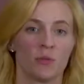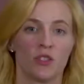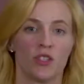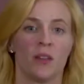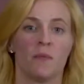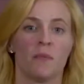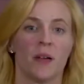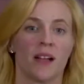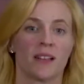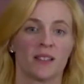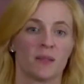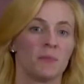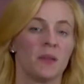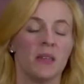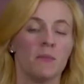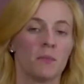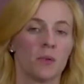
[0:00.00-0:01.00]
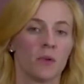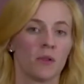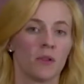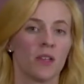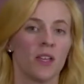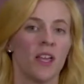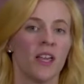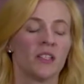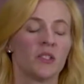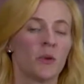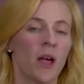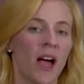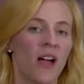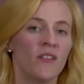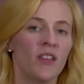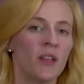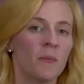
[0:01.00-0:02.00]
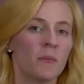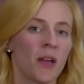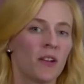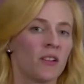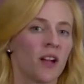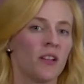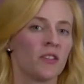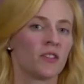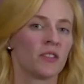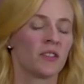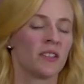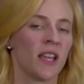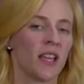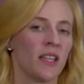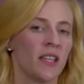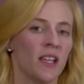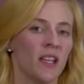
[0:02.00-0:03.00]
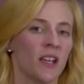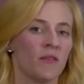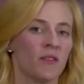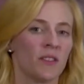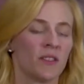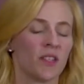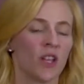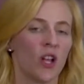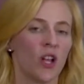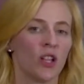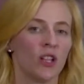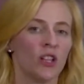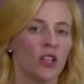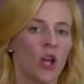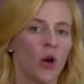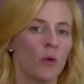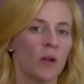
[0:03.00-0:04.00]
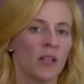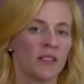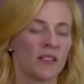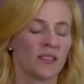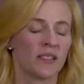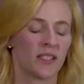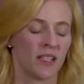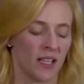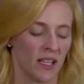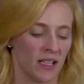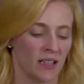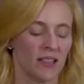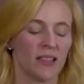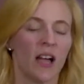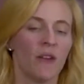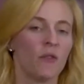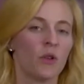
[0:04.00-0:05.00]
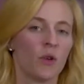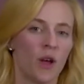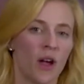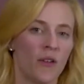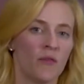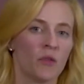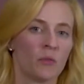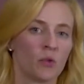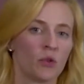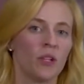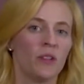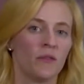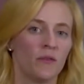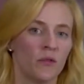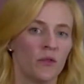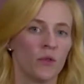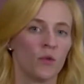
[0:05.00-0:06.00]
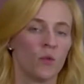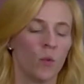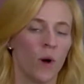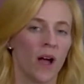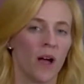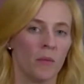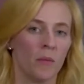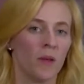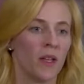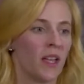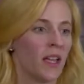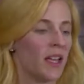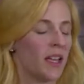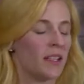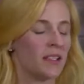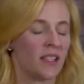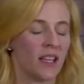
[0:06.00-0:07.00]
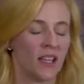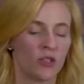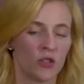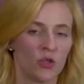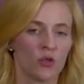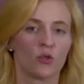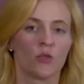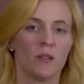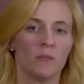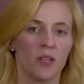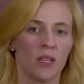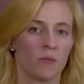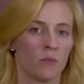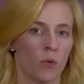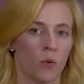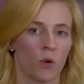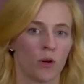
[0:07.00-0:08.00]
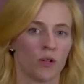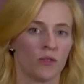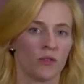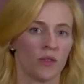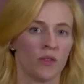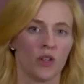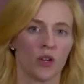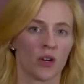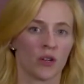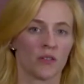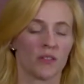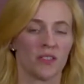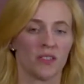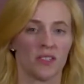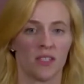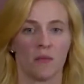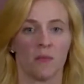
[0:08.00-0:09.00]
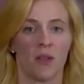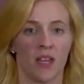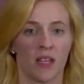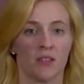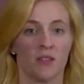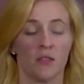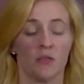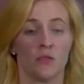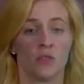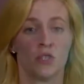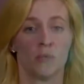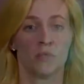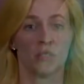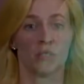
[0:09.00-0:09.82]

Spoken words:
which impacts people. So having a better understanding of this lowest level of the marine food web is extremely important to the Earth system and to human